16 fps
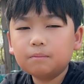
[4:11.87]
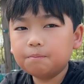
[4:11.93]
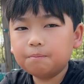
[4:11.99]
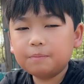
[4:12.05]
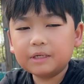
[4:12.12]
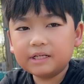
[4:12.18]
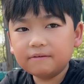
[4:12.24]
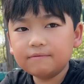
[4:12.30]

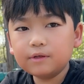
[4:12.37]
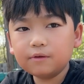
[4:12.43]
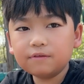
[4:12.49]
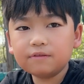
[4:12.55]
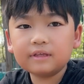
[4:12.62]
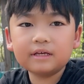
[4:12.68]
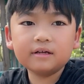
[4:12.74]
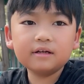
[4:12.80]
But if you
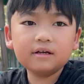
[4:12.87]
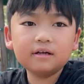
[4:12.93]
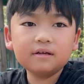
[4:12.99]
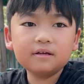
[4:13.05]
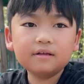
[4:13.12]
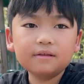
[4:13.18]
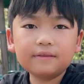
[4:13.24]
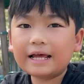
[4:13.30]
think
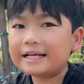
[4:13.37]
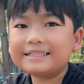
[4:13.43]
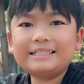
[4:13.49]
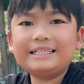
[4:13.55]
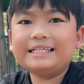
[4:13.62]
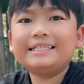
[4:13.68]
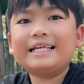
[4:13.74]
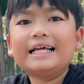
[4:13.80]
that's
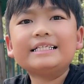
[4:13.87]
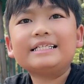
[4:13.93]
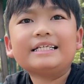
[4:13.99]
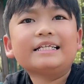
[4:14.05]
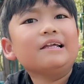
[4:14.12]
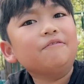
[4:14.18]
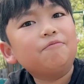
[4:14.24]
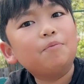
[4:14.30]
the
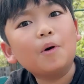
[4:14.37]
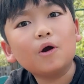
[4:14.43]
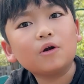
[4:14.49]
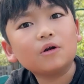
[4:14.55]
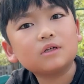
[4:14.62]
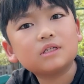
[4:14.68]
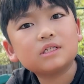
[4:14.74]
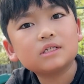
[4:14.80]
sensitive
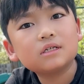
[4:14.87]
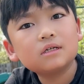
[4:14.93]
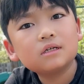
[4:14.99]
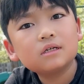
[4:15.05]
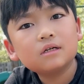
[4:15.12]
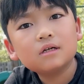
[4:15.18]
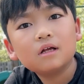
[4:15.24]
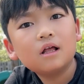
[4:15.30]
part,
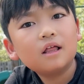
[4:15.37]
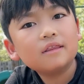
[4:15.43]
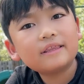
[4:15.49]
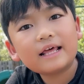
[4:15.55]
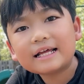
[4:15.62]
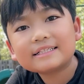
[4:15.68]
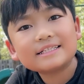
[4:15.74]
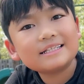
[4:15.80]

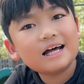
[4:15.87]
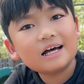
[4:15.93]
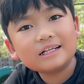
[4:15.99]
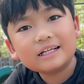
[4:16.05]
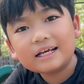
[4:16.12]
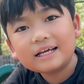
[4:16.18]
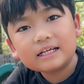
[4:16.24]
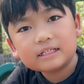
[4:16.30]
that's not
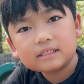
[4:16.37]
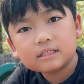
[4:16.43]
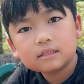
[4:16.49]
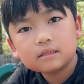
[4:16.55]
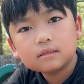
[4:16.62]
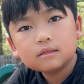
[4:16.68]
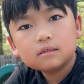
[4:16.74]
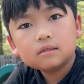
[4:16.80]
it.
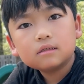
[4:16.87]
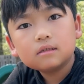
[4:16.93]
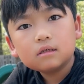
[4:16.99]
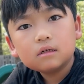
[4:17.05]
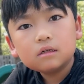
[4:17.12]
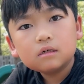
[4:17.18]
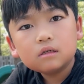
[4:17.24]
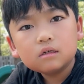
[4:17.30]

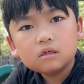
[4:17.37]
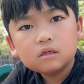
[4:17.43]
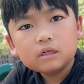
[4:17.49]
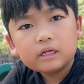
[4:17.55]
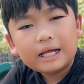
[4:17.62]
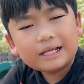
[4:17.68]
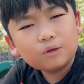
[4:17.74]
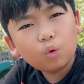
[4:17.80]

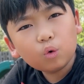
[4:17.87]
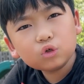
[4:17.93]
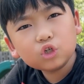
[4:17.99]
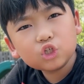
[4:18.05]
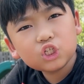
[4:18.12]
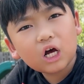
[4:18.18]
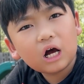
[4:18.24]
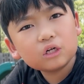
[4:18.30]
In order
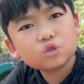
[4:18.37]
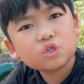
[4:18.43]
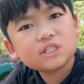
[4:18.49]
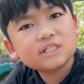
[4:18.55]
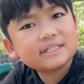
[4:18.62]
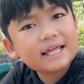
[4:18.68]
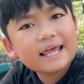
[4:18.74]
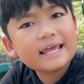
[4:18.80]
to
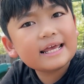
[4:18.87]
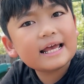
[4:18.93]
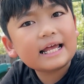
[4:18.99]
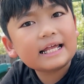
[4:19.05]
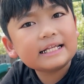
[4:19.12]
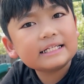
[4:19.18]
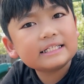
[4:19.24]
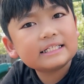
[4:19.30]

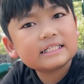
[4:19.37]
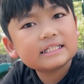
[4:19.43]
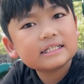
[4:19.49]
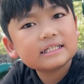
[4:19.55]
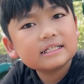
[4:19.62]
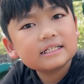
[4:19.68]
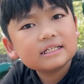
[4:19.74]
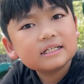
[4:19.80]
understand
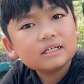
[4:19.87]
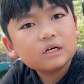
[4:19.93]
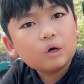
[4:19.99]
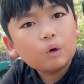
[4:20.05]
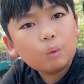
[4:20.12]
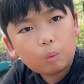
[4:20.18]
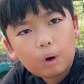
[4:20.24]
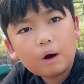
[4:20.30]

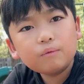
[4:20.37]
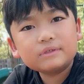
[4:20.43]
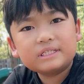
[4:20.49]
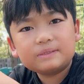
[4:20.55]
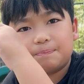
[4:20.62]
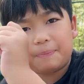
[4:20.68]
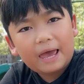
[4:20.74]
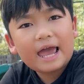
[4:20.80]
what
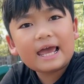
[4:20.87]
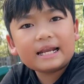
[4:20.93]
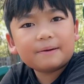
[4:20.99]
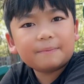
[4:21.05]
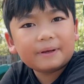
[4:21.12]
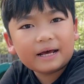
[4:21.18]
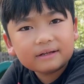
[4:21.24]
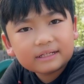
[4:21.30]
was bad
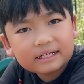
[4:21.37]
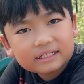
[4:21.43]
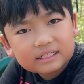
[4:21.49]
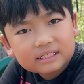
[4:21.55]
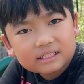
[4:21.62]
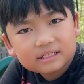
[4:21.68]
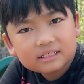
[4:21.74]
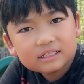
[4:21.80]
about
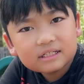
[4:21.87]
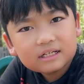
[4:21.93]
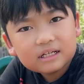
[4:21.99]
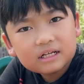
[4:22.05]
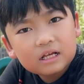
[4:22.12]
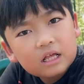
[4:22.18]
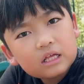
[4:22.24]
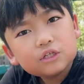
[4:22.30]
it,
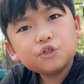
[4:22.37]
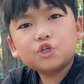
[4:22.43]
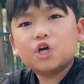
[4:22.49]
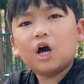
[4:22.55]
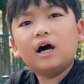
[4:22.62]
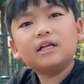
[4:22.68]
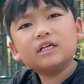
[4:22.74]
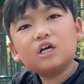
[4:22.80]
you
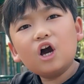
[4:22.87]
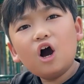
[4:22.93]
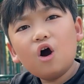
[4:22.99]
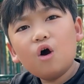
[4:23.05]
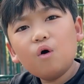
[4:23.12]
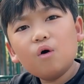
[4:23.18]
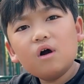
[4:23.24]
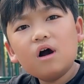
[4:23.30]
gotta
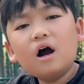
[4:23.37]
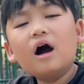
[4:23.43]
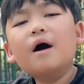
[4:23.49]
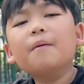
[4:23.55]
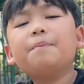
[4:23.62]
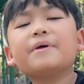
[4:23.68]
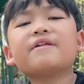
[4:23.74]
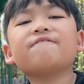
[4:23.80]
go
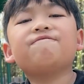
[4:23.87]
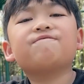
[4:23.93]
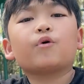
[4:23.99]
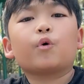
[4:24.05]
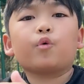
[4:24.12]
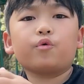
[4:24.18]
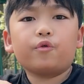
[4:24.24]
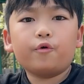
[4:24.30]
a bit
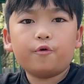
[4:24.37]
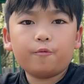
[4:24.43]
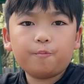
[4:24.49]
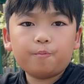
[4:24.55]
further.